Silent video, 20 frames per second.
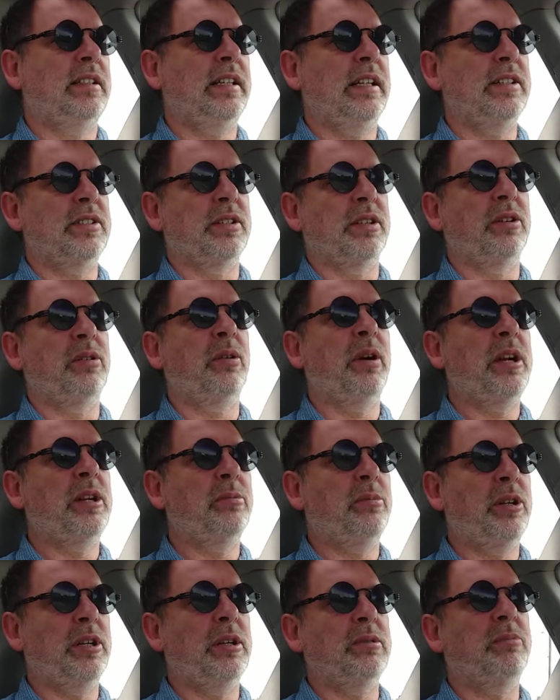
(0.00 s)
is
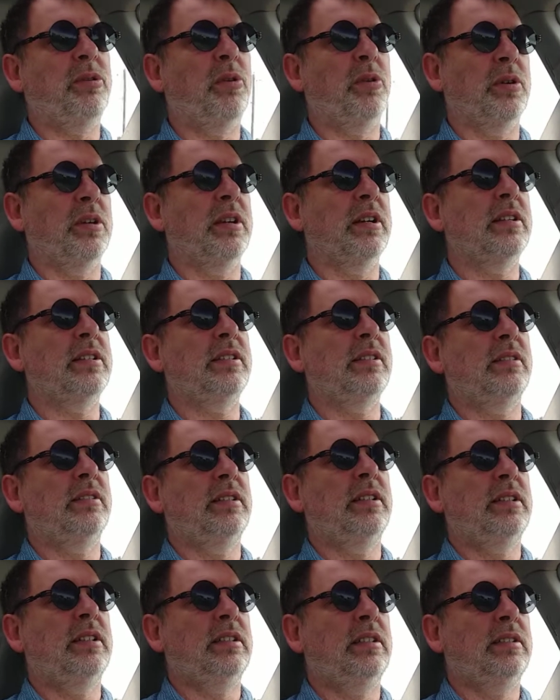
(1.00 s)
incredibly important,
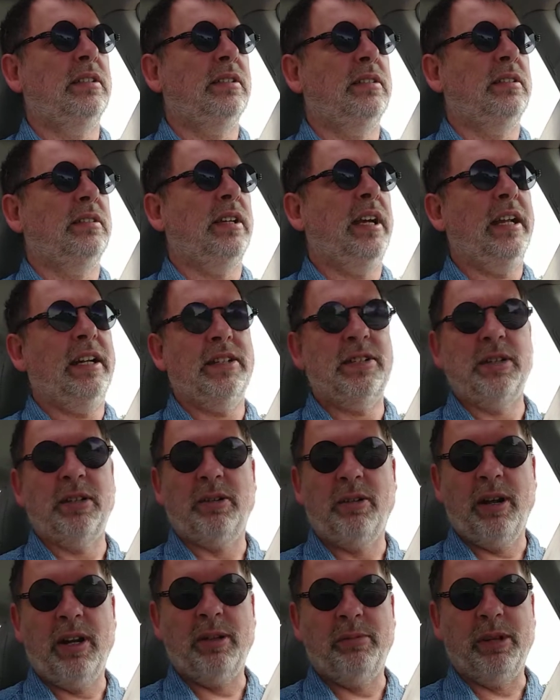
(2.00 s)
and it's
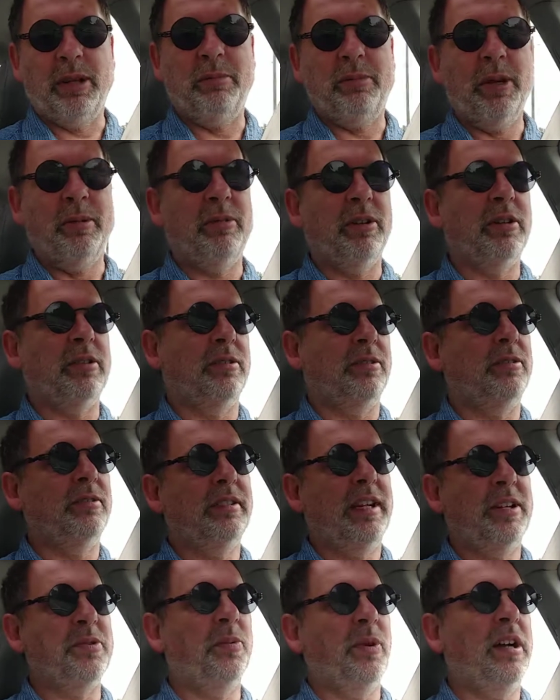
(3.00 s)
incredibly
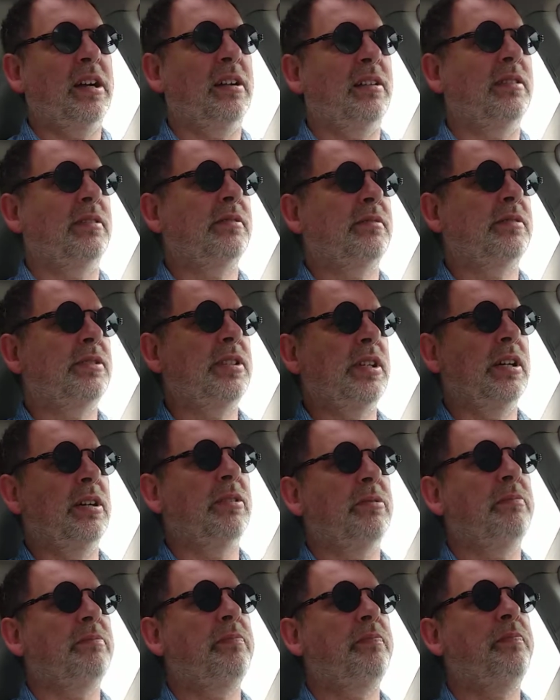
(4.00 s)
biblical as well. So